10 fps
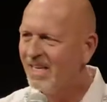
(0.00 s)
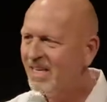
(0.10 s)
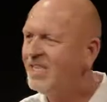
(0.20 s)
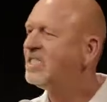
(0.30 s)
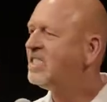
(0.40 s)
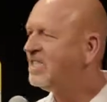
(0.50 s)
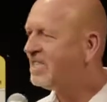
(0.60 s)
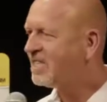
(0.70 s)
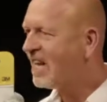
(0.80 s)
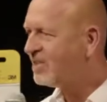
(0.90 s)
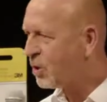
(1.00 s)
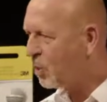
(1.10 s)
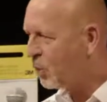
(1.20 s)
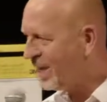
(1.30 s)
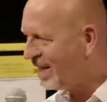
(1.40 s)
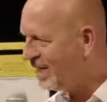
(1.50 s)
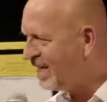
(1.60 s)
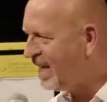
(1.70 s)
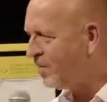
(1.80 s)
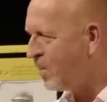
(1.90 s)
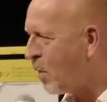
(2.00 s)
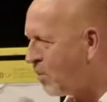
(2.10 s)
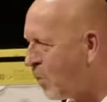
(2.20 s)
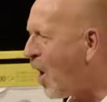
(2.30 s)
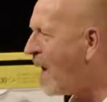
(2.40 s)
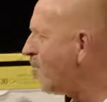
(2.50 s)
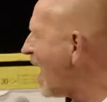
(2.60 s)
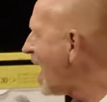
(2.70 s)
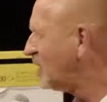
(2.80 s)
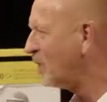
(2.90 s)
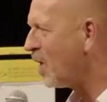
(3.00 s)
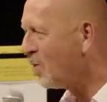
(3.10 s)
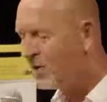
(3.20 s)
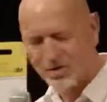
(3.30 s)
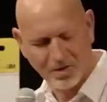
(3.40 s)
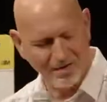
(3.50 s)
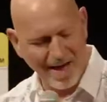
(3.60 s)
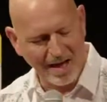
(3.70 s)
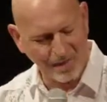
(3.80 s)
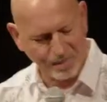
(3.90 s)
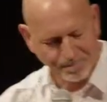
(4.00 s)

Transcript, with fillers: He sees us as redeemed, brought back to our original value.